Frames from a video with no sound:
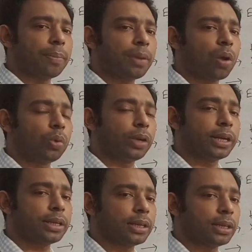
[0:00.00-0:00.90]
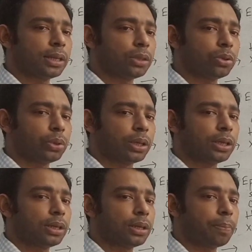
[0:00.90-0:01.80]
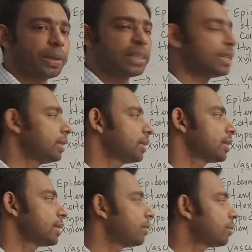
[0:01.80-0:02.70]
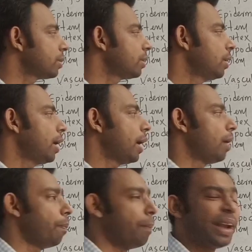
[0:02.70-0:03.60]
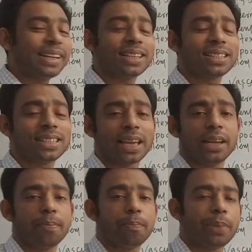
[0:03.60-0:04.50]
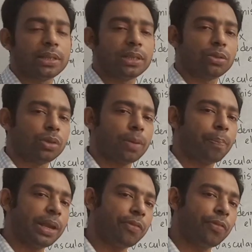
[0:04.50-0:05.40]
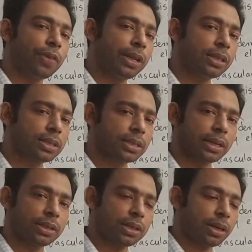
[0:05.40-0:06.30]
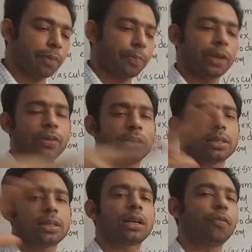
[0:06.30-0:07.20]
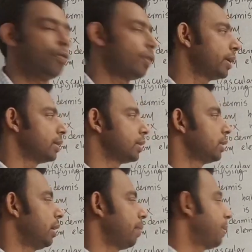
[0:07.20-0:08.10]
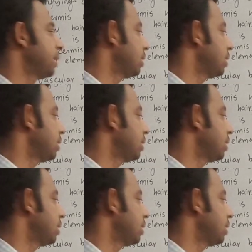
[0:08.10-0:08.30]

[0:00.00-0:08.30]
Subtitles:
counted to the present in the center, and metaxylem present to the periphery, center and periphery, the circumference, their presence